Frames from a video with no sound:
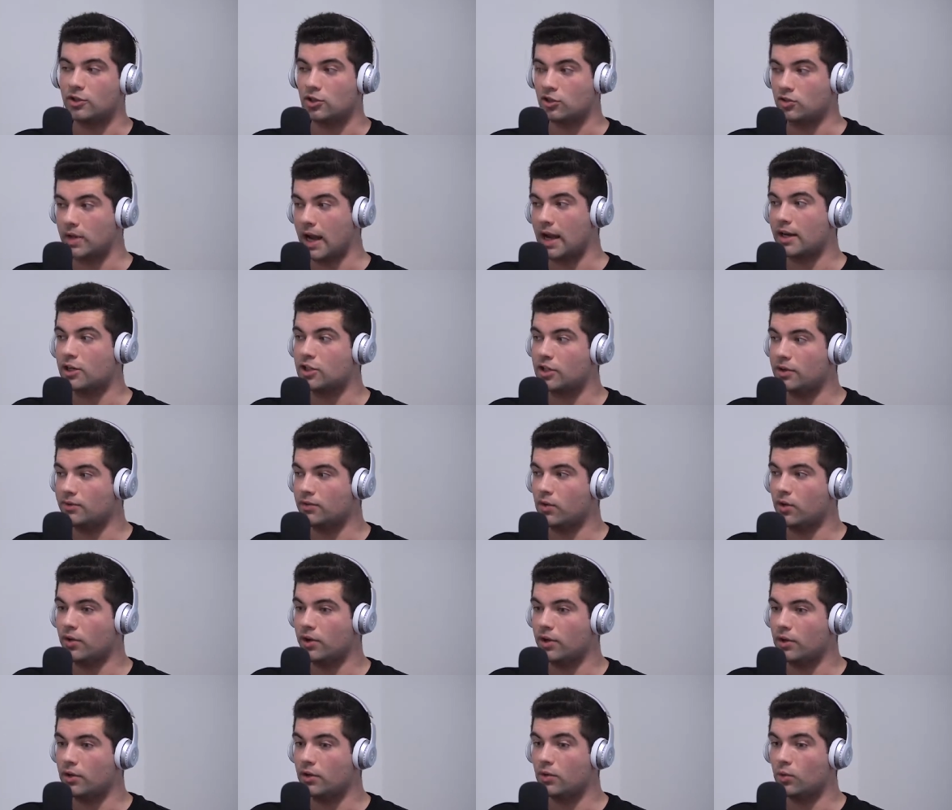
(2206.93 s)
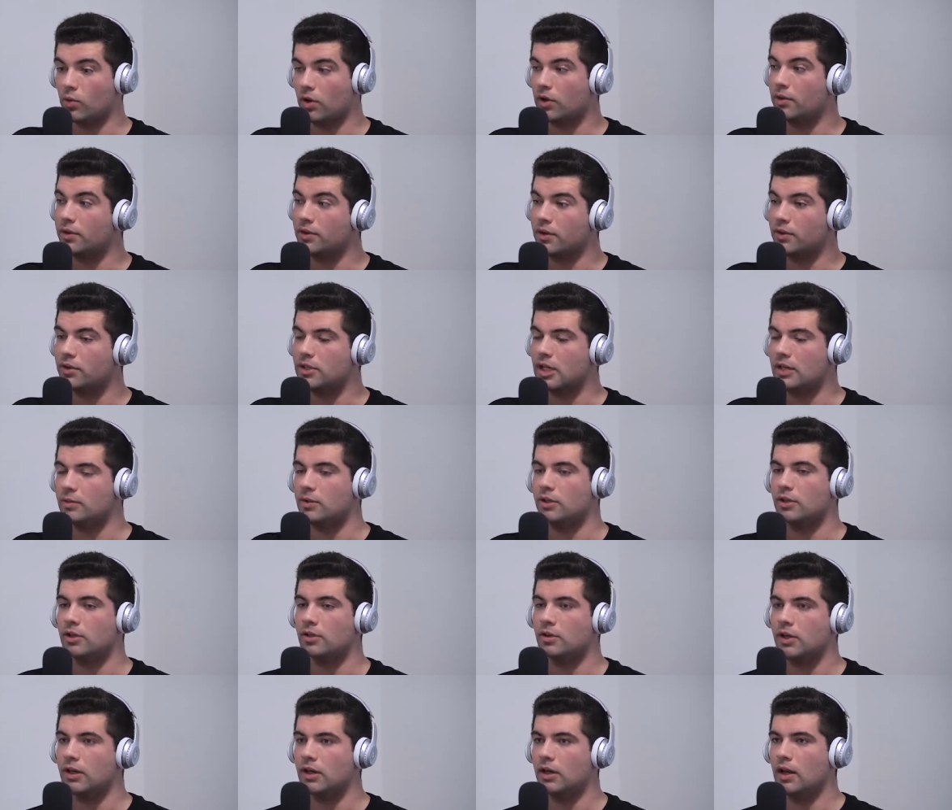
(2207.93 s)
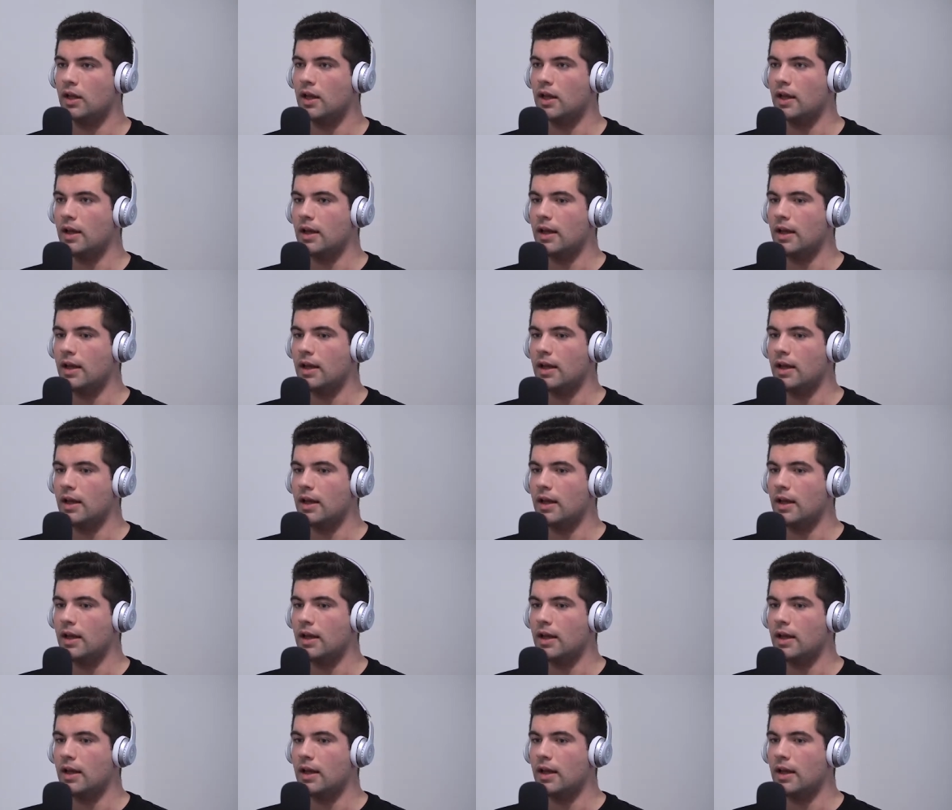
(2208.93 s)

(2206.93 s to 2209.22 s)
strategy for you and work with your team to do it.